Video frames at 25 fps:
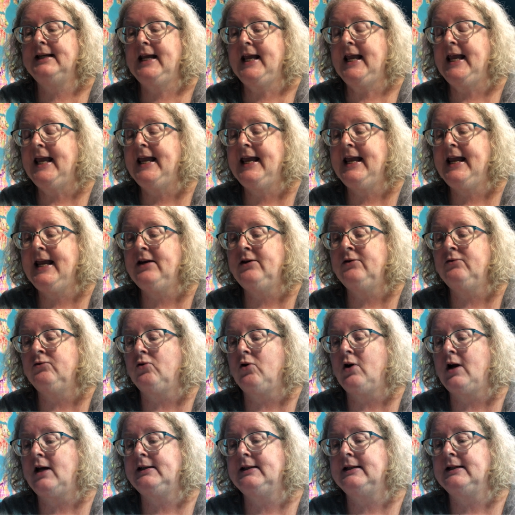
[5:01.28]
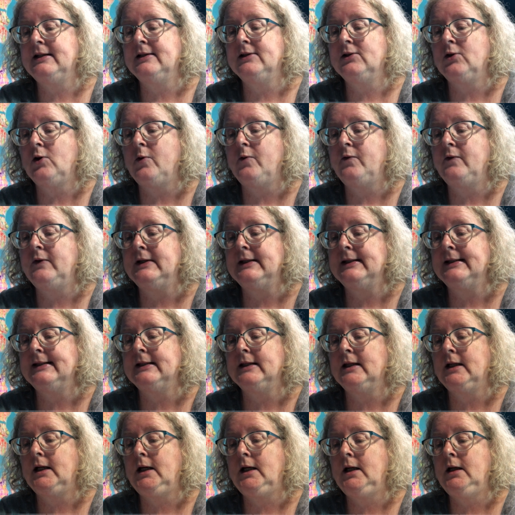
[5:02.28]
hidden writings,
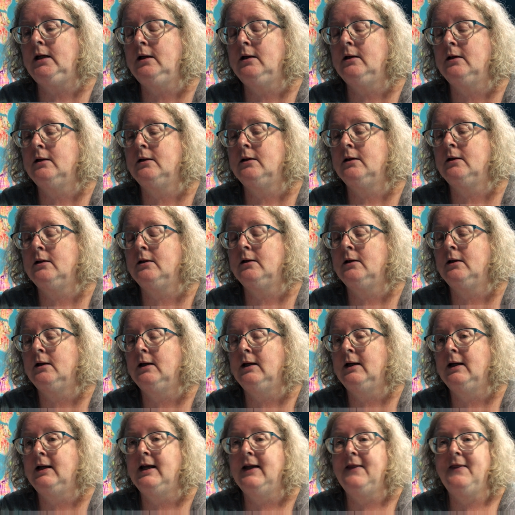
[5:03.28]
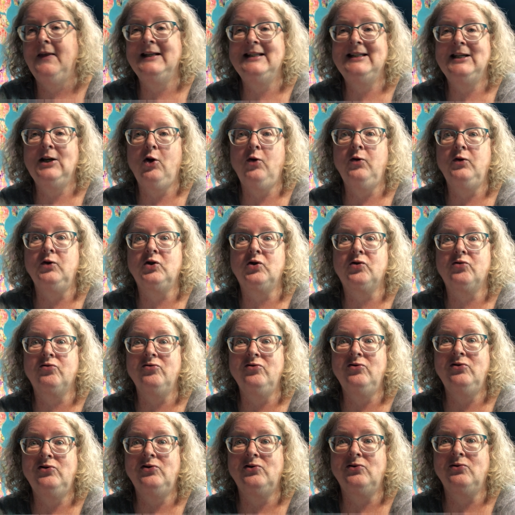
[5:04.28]
obviously, that tell the
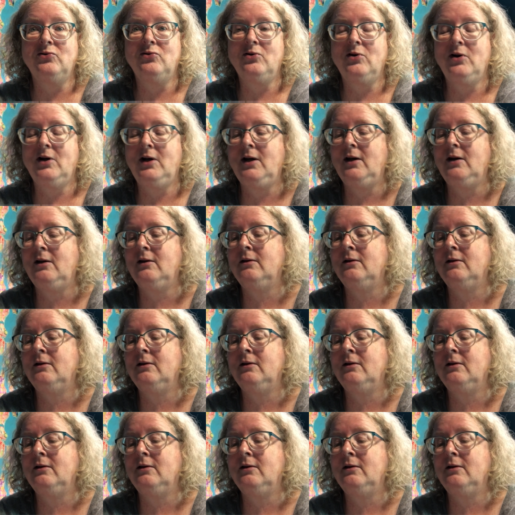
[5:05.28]
true story,